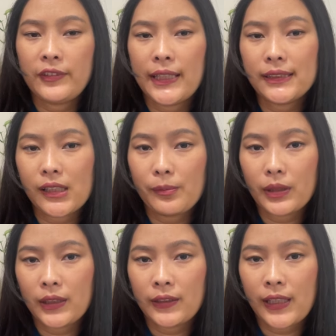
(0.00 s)
there's
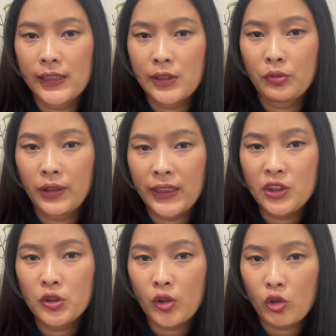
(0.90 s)
something that you will need
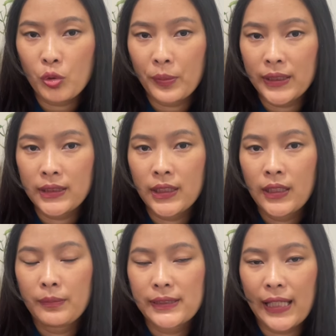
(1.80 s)
to document
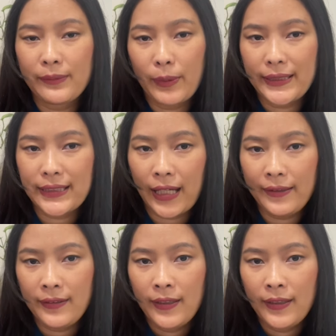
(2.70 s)
side by side,